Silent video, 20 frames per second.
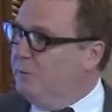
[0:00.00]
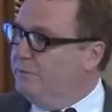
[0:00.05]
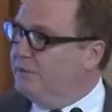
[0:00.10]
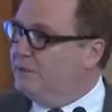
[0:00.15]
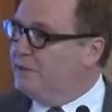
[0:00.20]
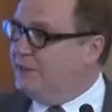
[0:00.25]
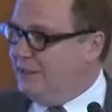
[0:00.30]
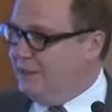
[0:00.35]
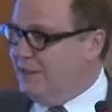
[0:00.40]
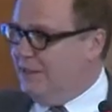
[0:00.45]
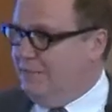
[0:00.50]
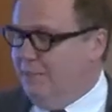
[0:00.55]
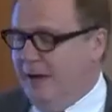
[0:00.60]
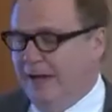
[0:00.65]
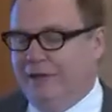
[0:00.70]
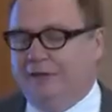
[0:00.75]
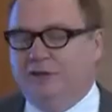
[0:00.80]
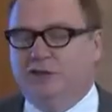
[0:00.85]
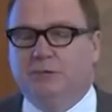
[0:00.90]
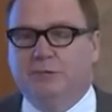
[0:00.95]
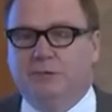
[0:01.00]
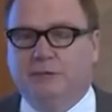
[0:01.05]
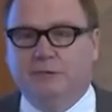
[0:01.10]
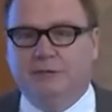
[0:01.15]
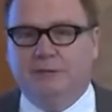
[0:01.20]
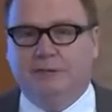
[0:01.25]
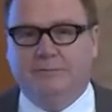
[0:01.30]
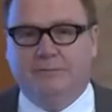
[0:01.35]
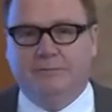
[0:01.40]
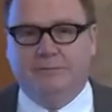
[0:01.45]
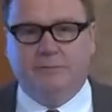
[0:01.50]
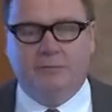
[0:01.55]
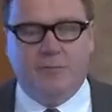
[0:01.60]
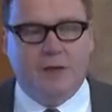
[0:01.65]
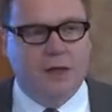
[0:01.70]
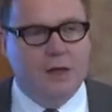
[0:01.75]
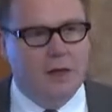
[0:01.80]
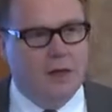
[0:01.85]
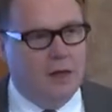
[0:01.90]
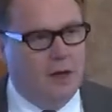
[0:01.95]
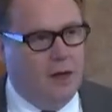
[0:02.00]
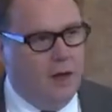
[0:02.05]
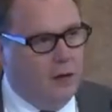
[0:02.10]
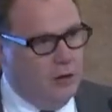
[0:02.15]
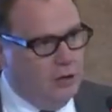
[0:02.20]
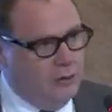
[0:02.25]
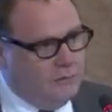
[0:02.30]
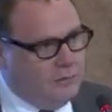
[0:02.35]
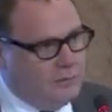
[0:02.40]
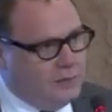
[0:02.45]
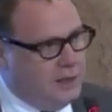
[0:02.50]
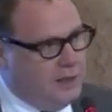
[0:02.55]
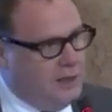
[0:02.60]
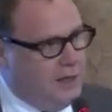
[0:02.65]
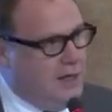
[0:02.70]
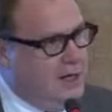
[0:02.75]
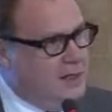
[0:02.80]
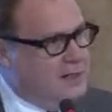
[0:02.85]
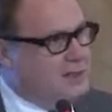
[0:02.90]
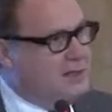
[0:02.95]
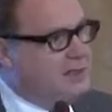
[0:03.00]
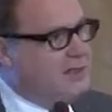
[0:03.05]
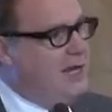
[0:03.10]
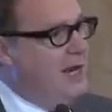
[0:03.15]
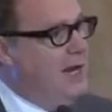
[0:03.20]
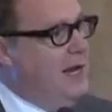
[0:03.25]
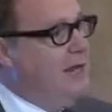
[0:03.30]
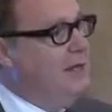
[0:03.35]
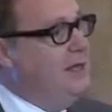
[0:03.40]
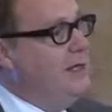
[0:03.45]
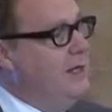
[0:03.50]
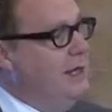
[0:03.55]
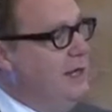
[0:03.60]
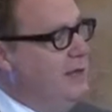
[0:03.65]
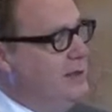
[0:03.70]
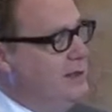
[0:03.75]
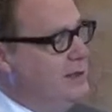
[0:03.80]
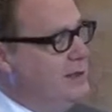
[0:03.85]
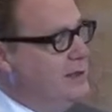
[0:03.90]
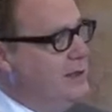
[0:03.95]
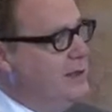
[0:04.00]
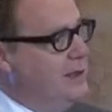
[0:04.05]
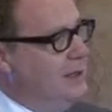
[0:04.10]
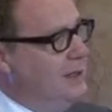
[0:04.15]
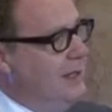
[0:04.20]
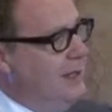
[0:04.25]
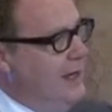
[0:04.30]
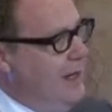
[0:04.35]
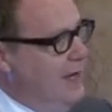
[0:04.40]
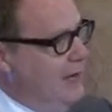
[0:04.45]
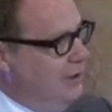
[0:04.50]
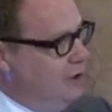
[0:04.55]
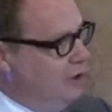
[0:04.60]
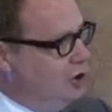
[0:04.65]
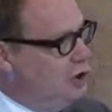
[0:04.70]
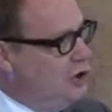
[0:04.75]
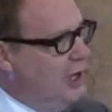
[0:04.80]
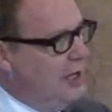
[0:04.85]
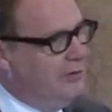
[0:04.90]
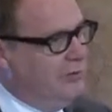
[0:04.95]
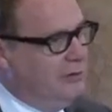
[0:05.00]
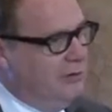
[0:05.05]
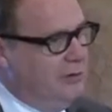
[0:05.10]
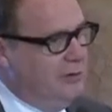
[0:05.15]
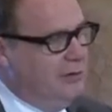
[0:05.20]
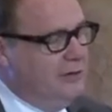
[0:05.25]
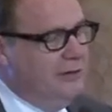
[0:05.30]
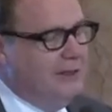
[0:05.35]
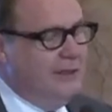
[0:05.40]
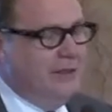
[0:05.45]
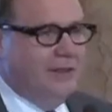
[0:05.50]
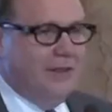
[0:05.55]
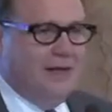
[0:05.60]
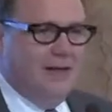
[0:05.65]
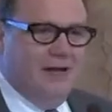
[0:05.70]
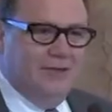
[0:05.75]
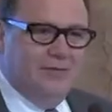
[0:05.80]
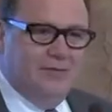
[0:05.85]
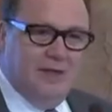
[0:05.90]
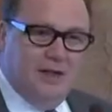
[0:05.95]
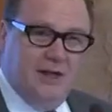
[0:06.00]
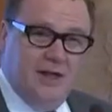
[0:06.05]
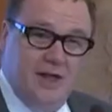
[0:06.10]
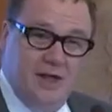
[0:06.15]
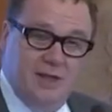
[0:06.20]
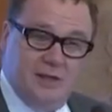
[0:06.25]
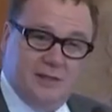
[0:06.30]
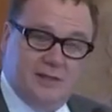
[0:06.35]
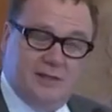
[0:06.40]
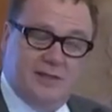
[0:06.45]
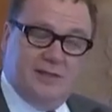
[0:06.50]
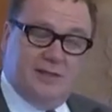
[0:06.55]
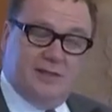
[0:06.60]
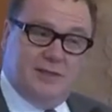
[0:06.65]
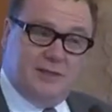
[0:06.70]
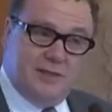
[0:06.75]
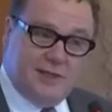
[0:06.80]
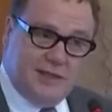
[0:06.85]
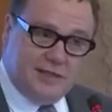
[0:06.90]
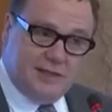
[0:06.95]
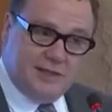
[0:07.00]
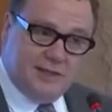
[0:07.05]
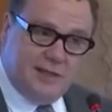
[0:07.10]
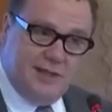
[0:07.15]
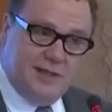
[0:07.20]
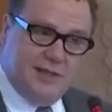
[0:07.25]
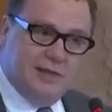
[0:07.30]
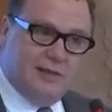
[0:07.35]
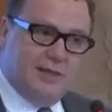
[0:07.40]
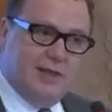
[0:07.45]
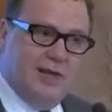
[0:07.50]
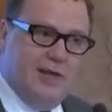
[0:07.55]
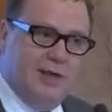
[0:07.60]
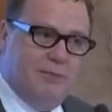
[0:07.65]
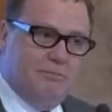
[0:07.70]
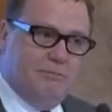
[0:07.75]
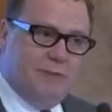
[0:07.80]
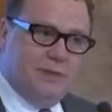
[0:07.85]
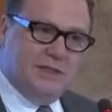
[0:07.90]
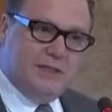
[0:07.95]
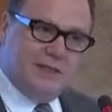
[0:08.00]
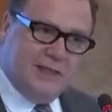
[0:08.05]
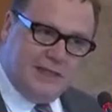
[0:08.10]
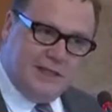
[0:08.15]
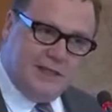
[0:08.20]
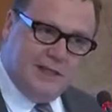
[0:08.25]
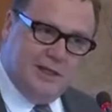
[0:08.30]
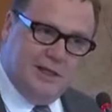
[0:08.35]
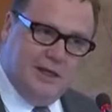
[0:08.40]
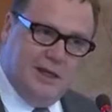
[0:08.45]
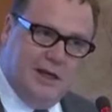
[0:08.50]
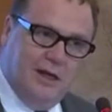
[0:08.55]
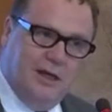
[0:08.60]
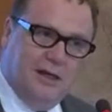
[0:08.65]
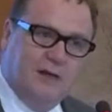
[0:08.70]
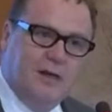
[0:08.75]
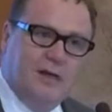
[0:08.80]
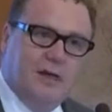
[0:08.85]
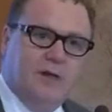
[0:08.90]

of city management. Over the last 10 years in general, and the last 6 years in particular,